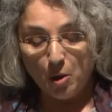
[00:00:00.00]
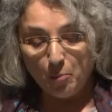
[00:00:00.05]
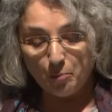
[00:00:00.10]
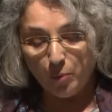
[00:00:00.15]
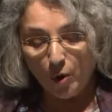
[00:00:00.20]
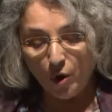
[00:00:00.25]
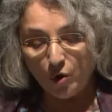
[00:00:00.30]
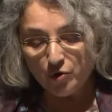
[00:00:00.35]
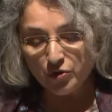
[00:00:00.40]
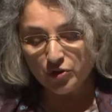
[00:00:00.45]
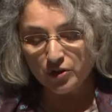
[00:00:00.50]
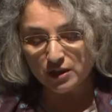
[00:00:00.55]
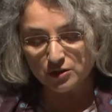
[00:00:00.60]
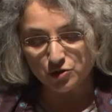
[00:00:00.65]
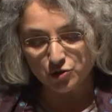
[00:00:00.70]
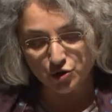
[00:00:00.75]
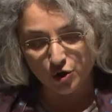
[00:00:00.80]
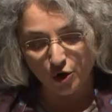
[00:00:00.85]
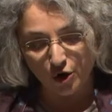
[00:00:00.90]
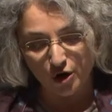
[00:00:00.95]
both
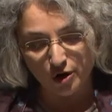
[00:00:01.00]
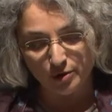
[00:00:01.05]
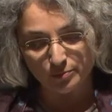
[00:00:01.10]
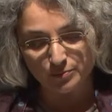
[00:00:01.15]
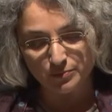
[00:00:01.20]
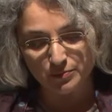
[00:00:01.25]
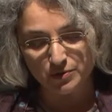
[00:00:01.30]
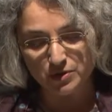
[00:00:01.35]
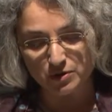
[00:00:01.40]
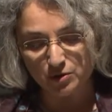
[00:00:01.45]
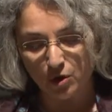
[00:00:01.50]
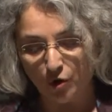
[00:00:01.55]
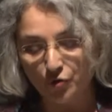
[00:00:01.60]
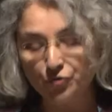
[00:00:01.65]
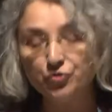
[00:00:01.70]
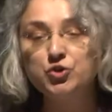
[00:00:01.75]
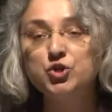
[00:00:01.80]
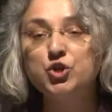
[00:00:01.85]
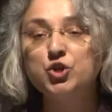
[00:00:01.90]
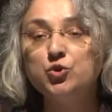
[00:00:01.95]
in terms
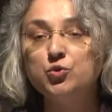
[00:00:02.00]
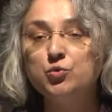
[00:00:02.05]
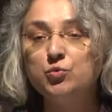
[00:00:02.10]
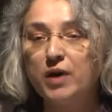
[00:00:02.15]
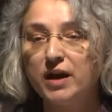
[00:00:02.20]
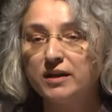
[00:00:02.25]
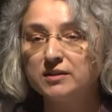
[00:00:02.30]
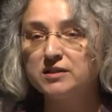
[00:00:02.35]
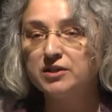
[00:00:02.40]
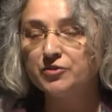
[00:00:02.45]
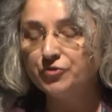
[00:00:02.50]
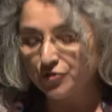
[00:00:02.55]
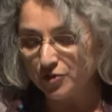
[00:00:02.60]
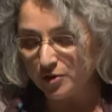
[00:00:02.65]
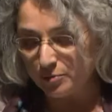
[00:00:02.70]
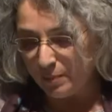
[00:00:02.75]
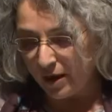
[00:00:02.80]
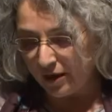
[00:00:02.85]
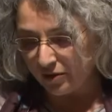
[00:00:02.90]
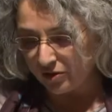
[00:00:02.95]
of new and
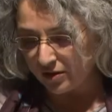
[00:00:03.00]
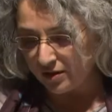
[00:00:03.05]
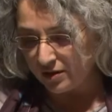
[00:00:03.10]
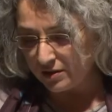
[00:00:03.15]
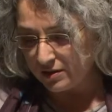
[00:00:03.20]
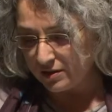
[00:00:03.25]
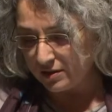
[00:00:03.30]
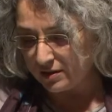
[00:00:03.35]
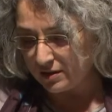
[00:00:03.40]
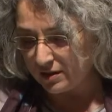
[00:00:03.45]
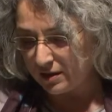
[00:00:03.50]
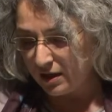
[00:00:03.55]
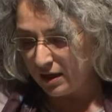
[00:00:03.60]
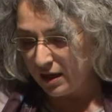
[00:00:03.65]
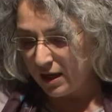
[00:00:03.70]
different methods,